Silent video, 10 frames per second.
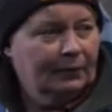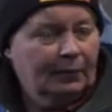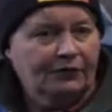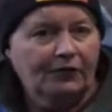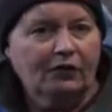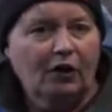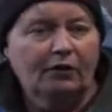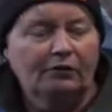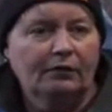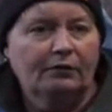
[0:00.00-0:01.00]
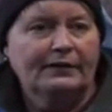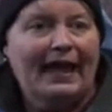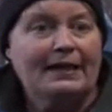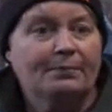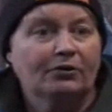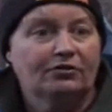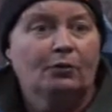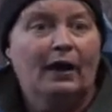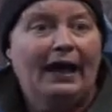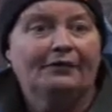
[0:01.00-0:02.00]
But if you've got neighbours or
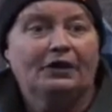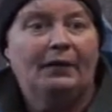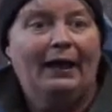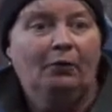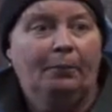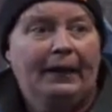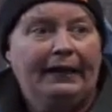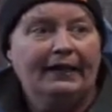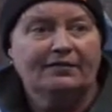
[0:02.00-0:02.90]
what have you helping,